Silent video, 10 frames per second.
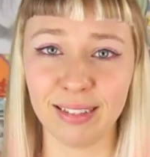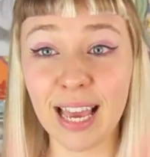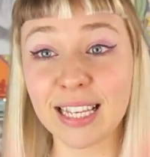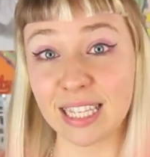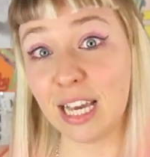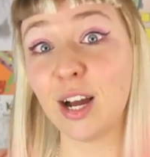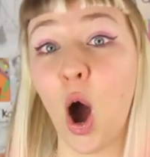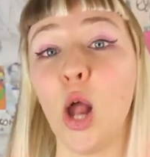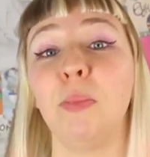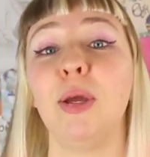Yes, the
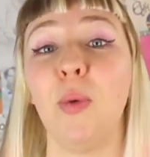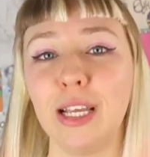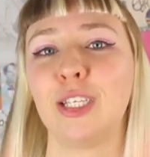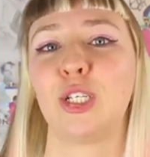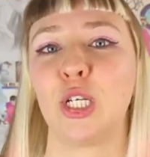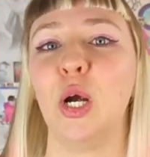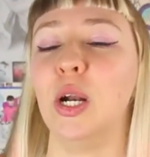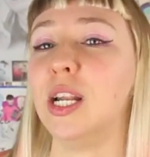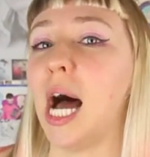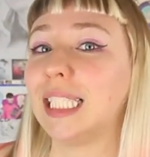Economy West
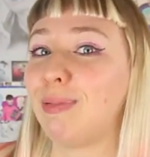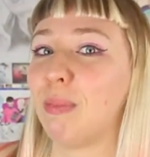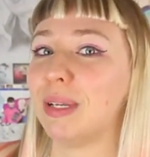shirt, not to be